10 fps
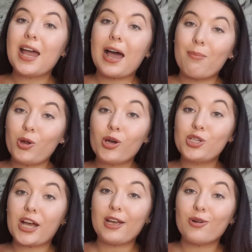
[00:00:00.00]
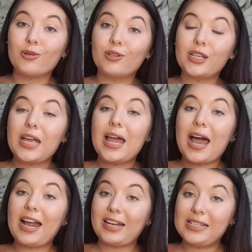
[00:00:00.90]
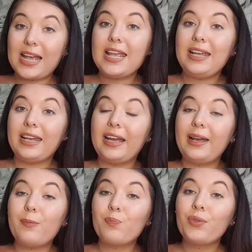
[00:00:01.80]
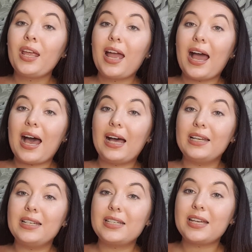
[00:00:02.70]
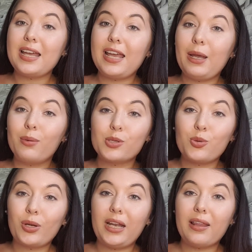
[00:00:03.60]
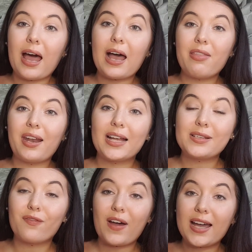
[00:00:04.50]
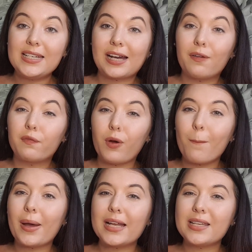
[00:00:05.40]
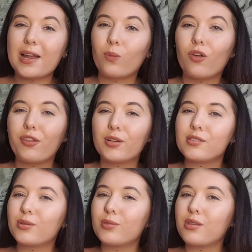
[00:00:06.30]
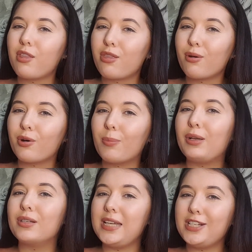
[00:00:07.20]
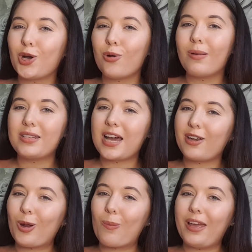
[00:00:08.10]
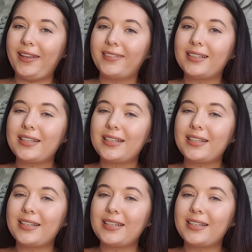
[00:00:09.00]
I'm not a child, I can take it, and it was annoying that I then had to find out from my dad what the consultant thought because he told my dad, not me.